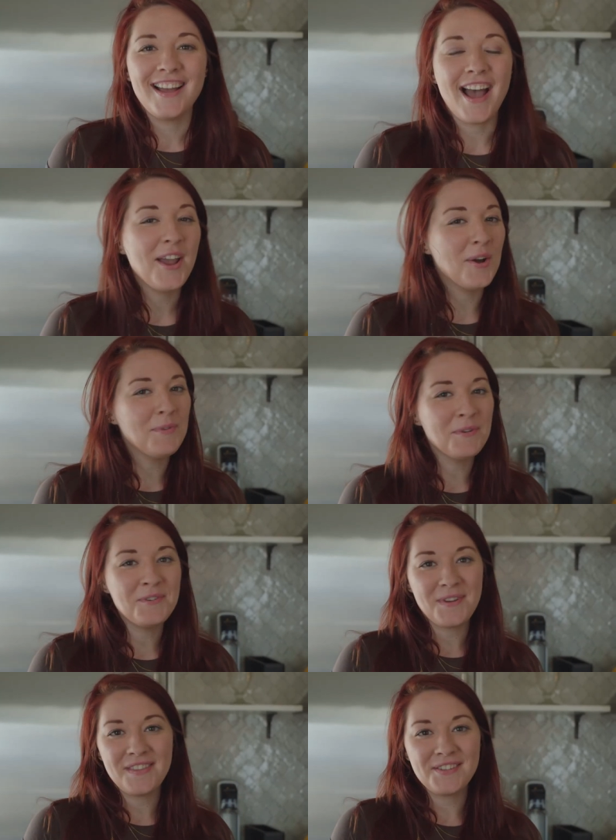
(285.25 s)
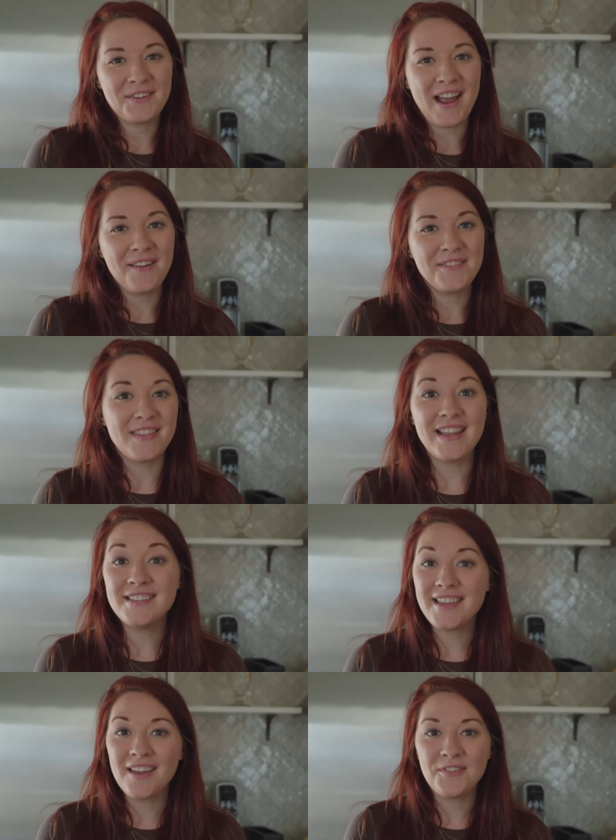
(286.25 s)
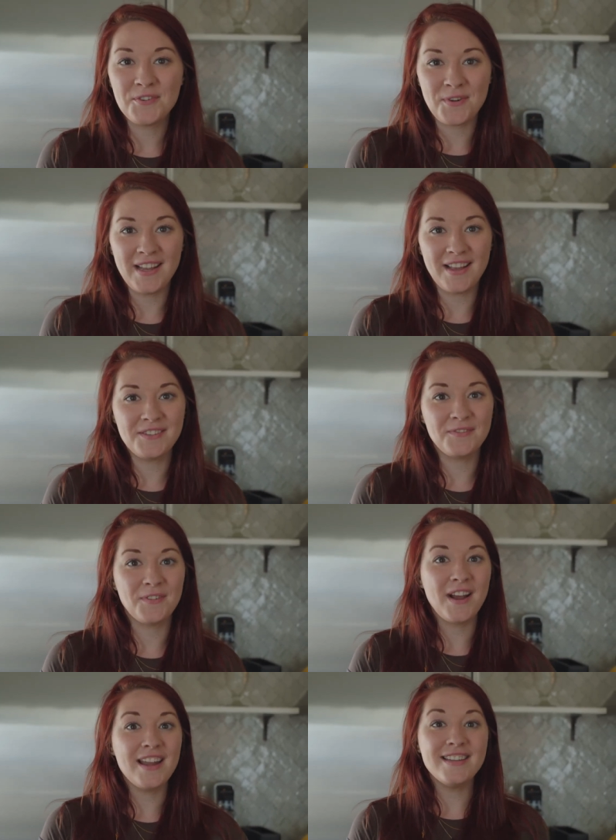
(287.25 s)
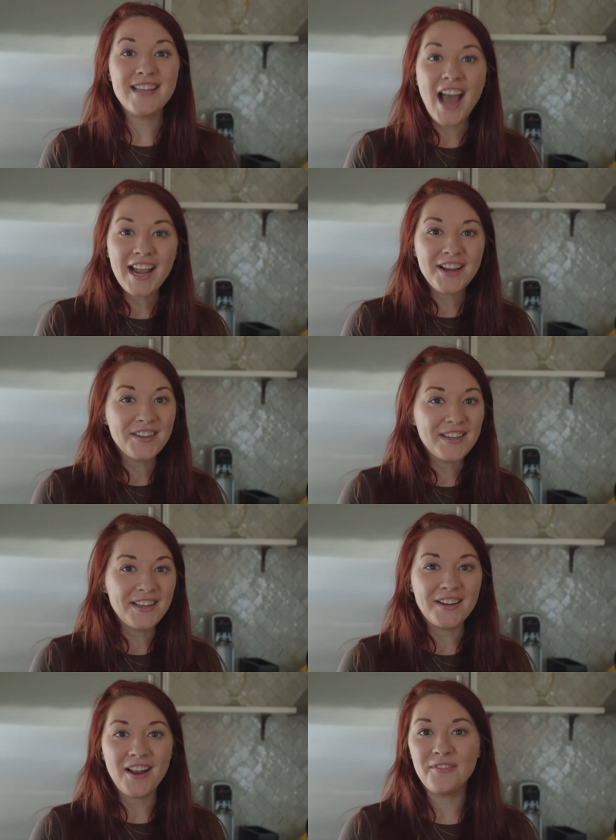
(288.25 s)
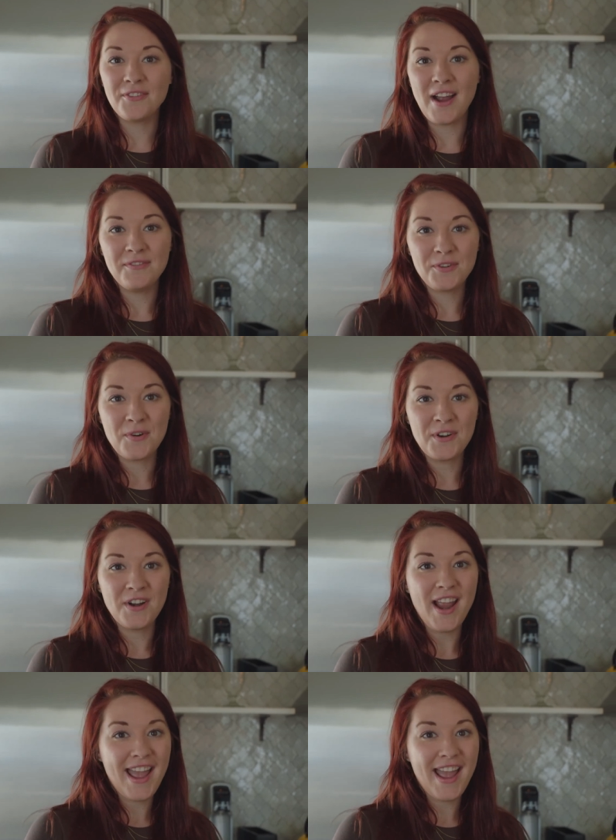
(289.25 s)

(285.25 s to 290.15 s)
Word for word: I hope you enjoyed this craft. Thanks again for joining us for an entire year of Craft Corner,